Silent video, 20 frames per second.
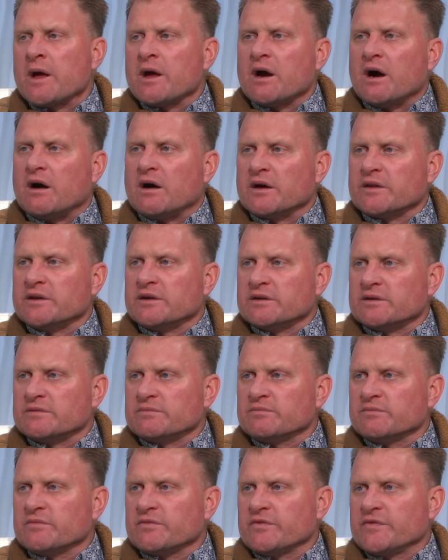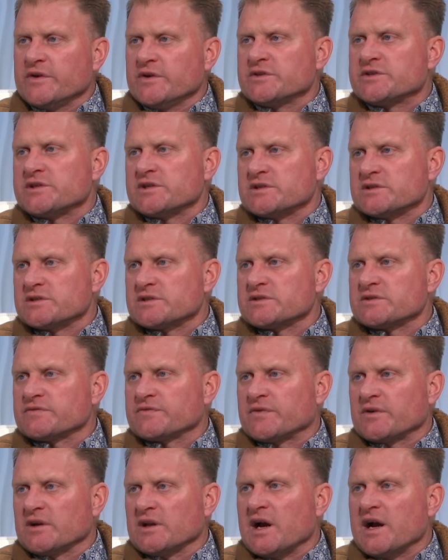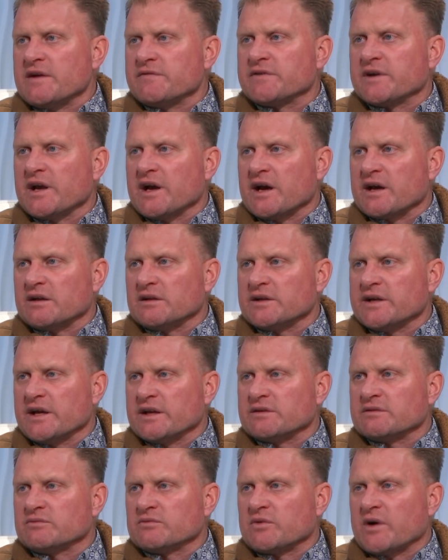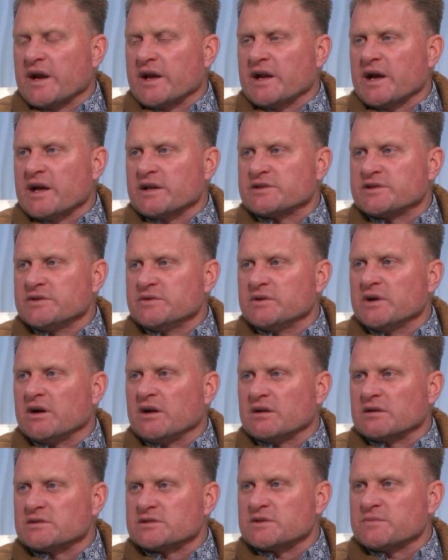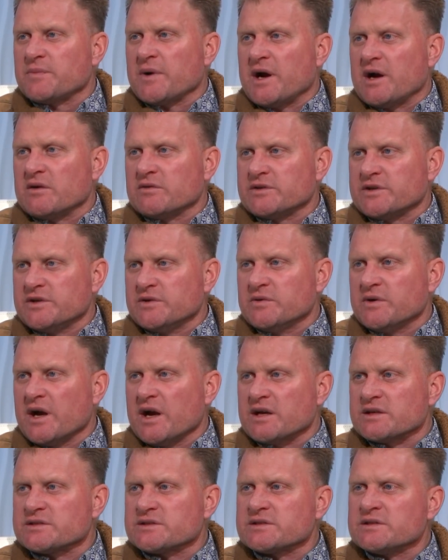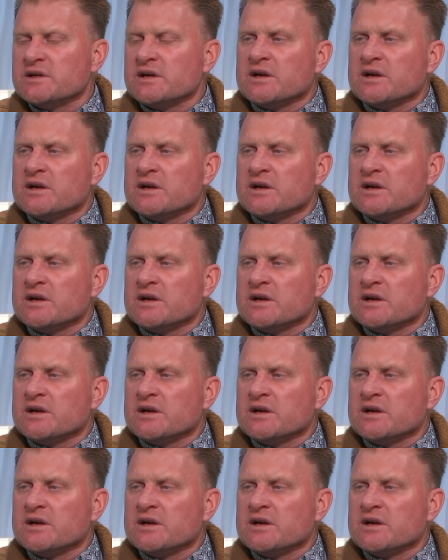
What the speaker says: on the futures for live cattle hit right at $2 a pound US,